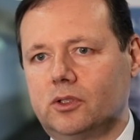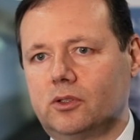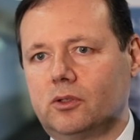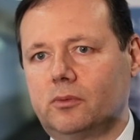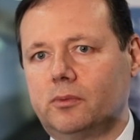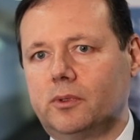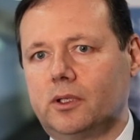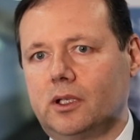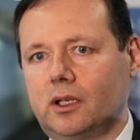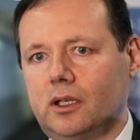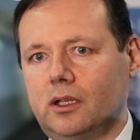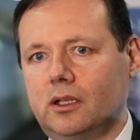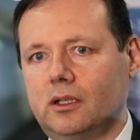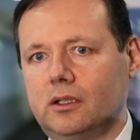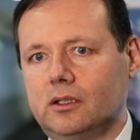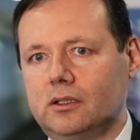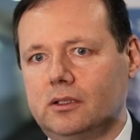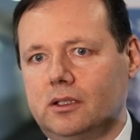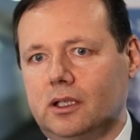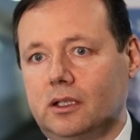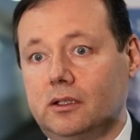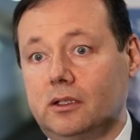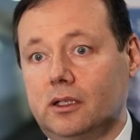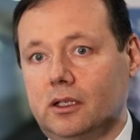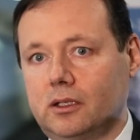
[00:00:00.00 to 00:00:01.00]
the European
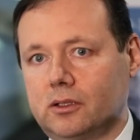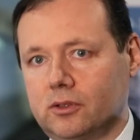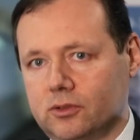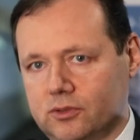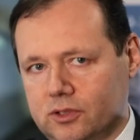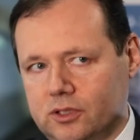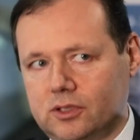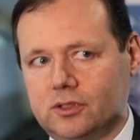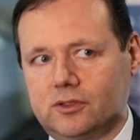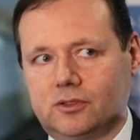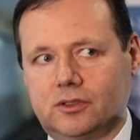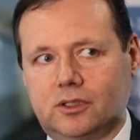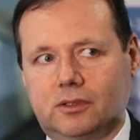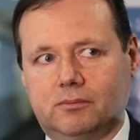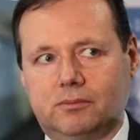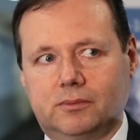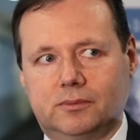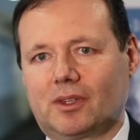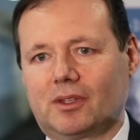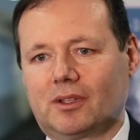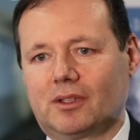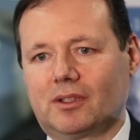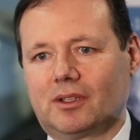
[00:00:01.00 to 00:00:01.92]
Data Ecosystem.